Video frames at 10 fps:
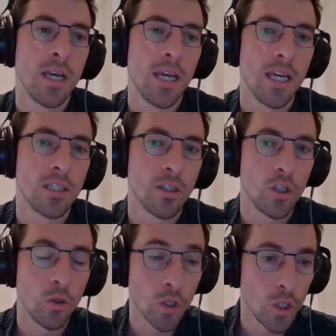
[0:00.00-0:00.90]
is
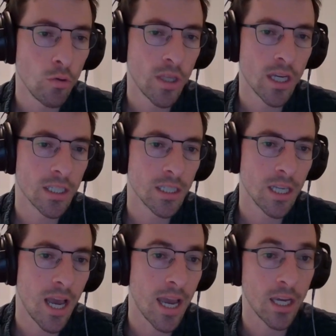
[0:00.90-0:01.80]
you can do things
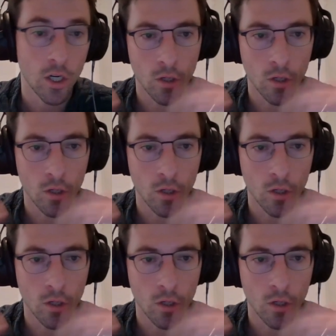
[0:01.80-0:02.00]
like